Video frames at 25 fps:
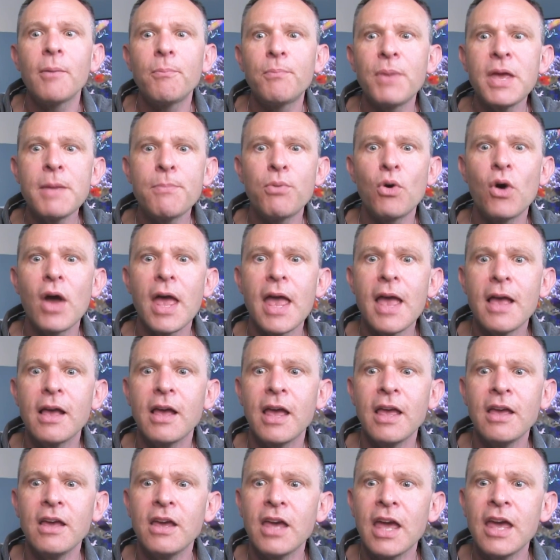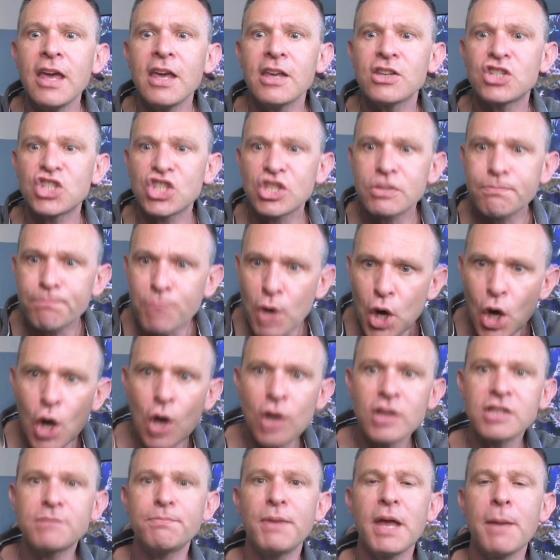it
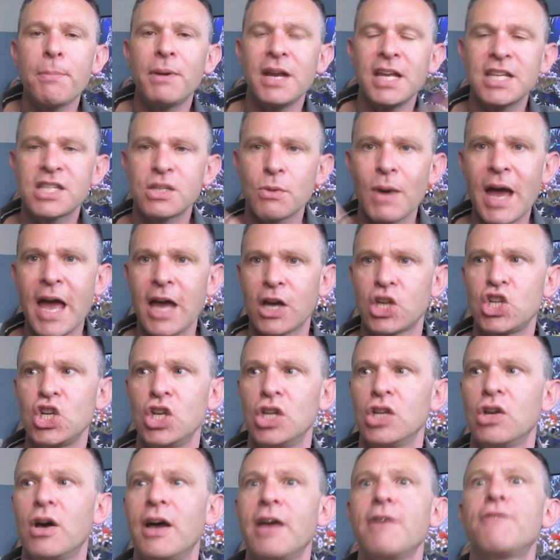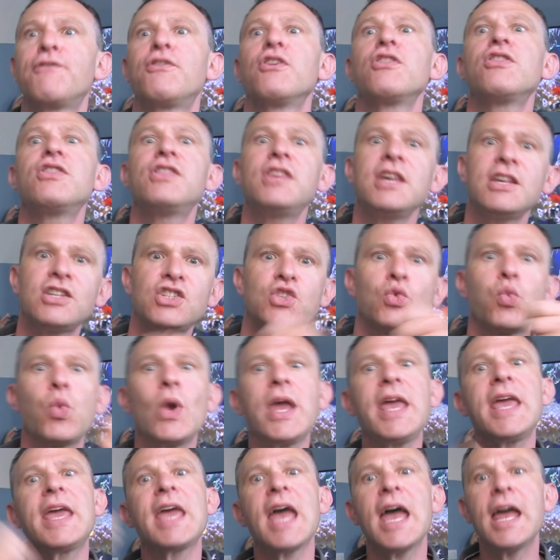spurs people into action. Like for this
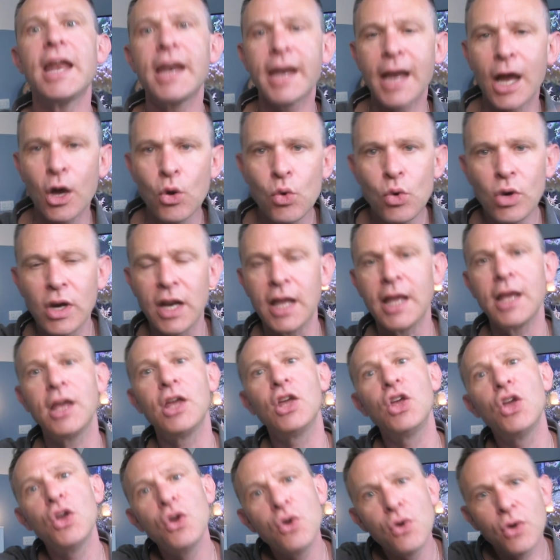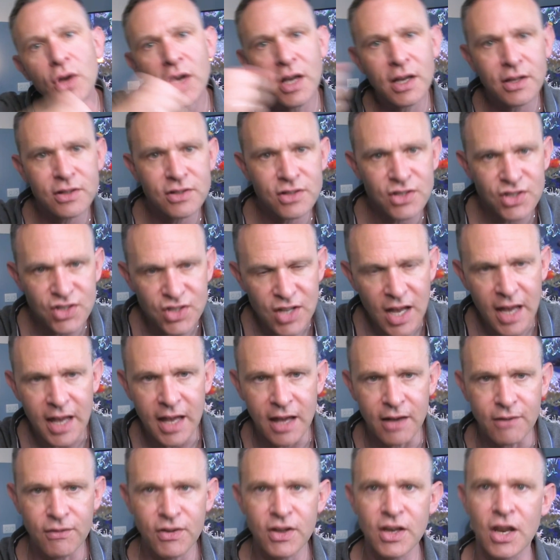weekend only, you can
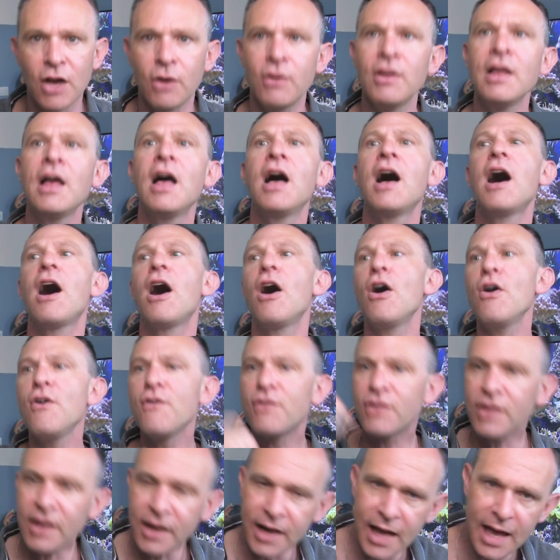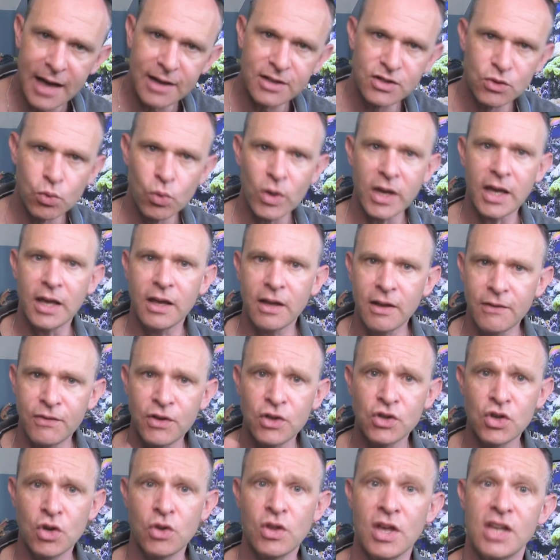save, over the next week, if
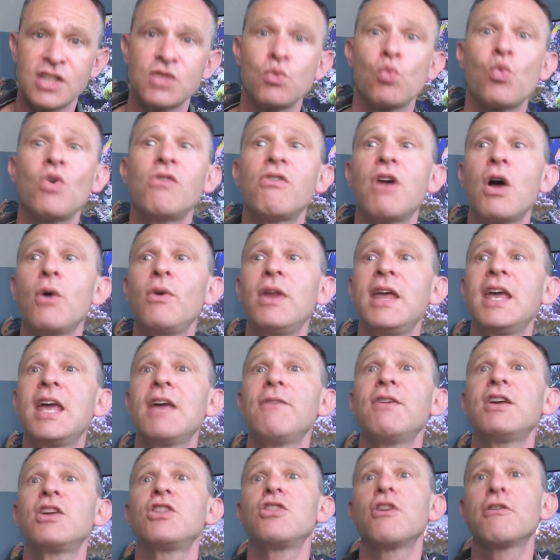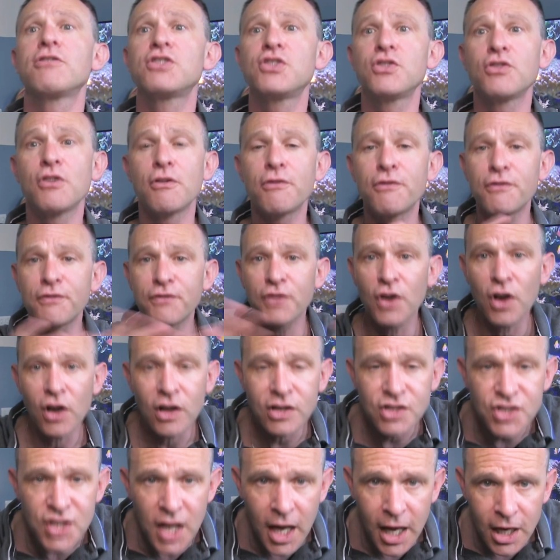you do this, we're only giving to the
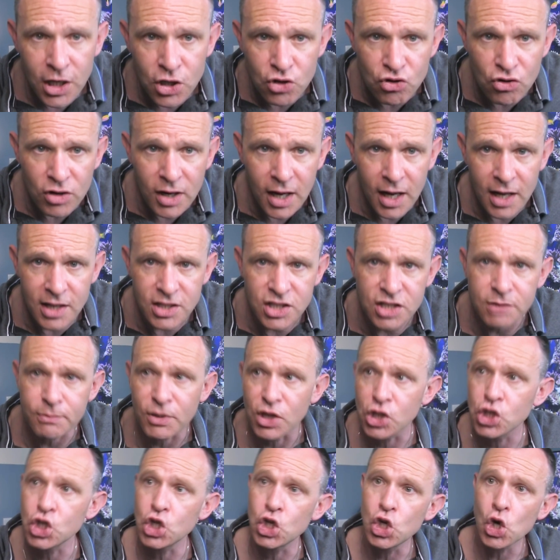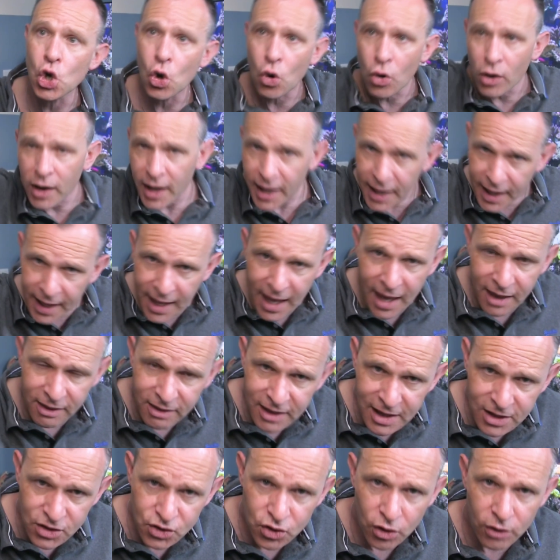first 100 customers, you're gonna get
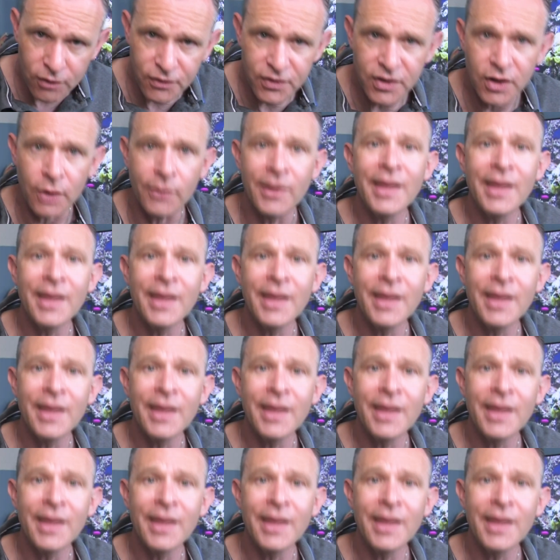this off.